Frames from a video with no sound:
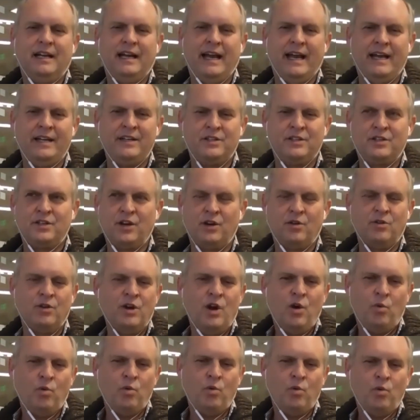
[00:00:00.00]
And so
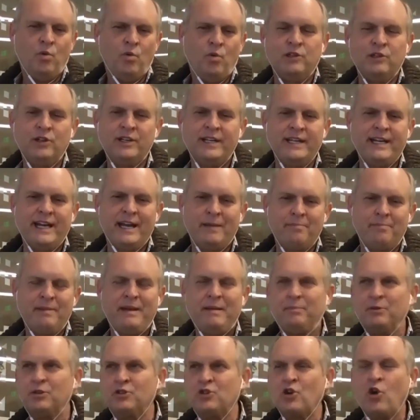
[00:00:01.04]
we're
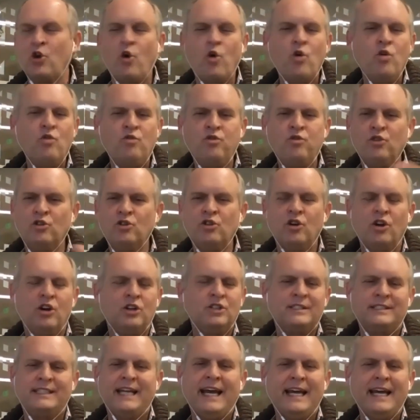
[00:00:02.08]
mostly looking at people's
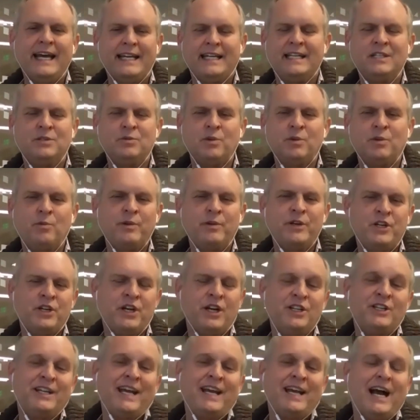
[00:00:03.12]
overall status when
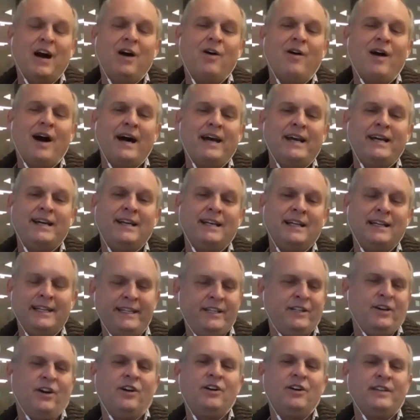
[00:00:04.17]
we judge how high an
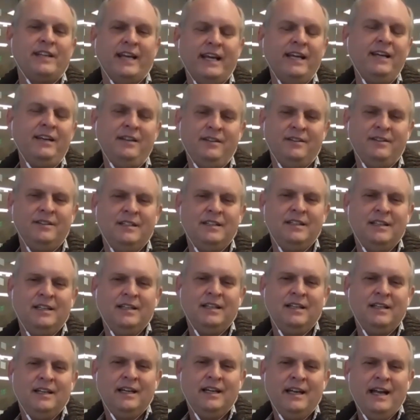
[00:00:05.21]
elite are they.
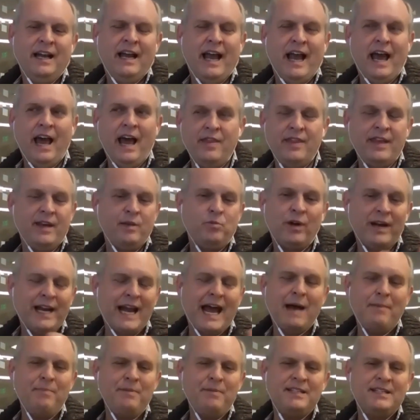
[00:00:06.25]
And then what
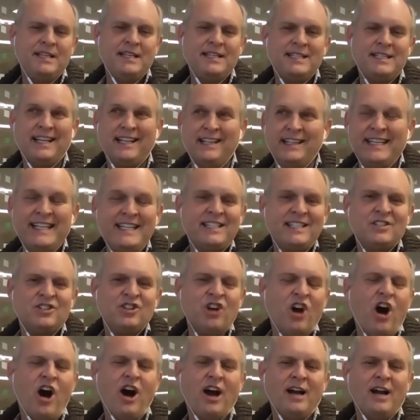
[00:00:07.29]
happens is elites
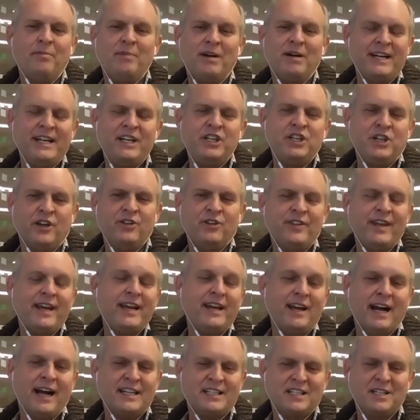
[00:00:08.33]
talk among each other, they
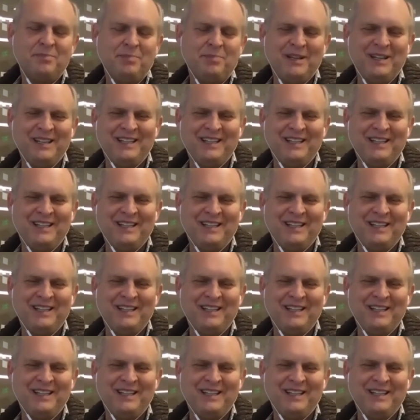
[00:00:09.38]
gossip.